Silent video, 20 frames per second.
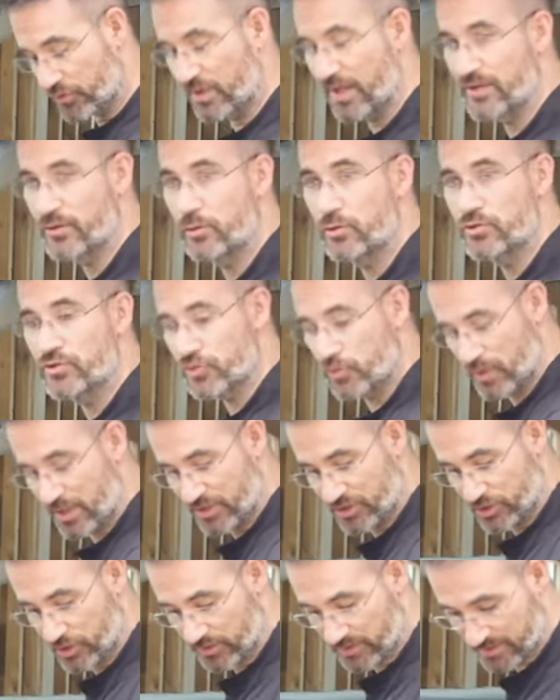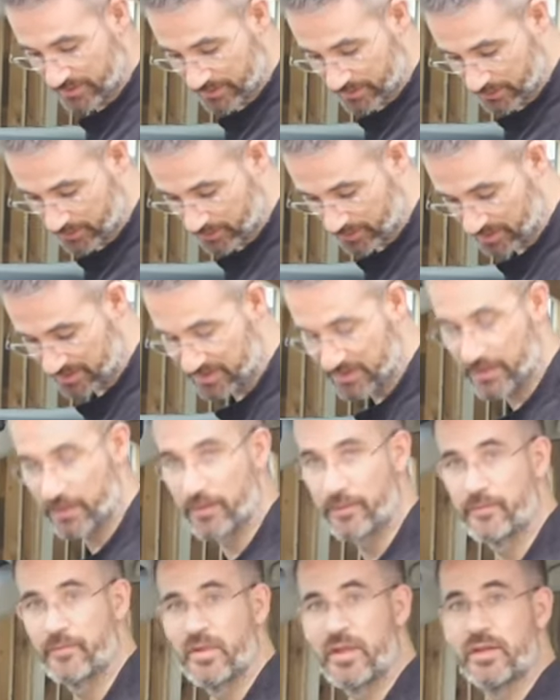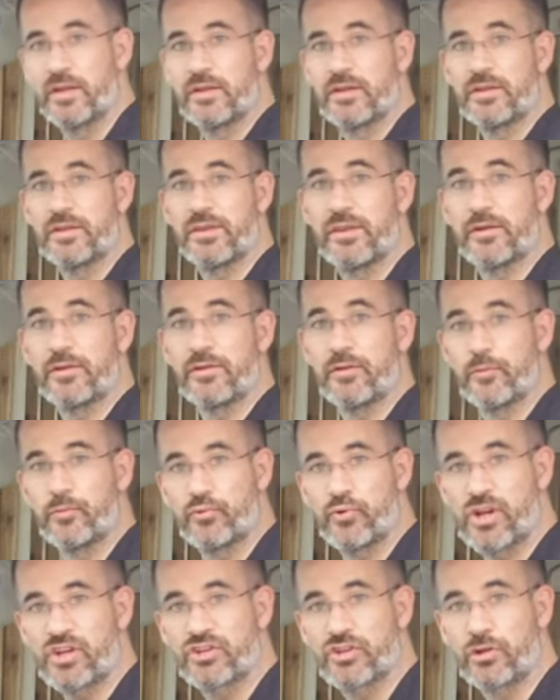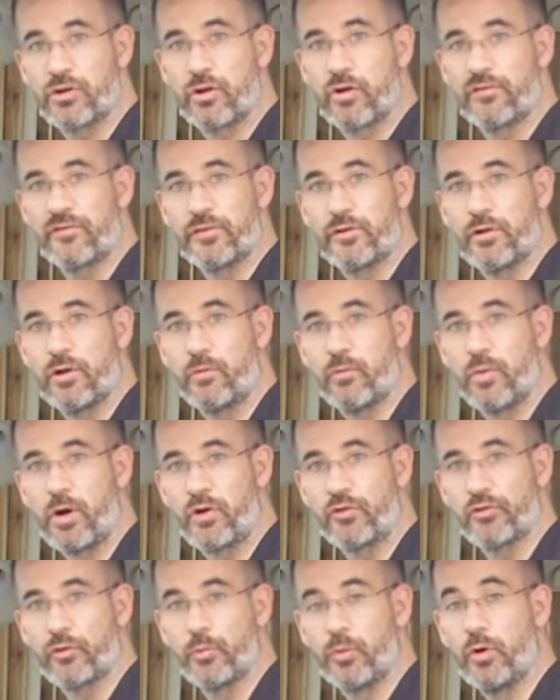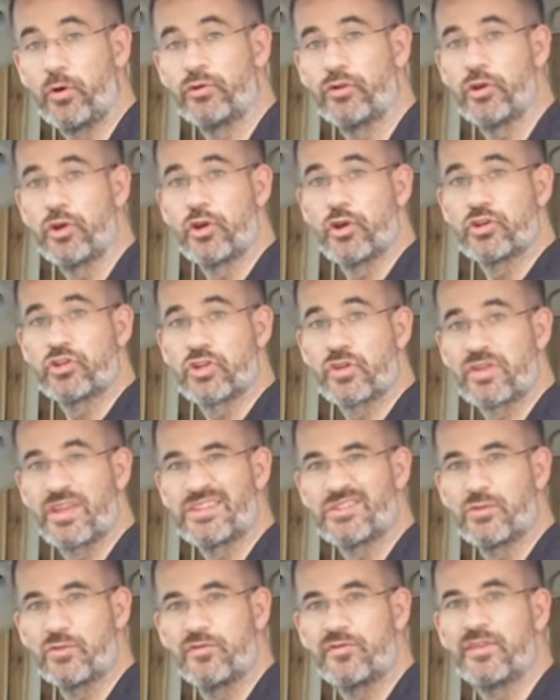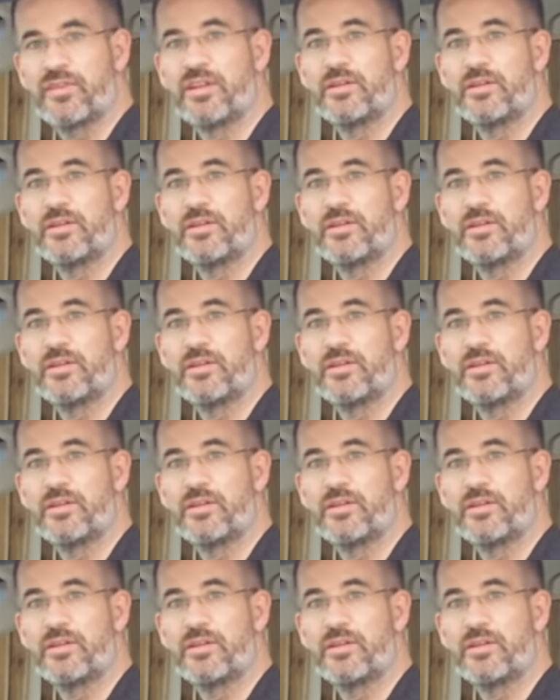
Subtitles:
can also adjust, it's here, the pressure of the lumbar support, so that you feel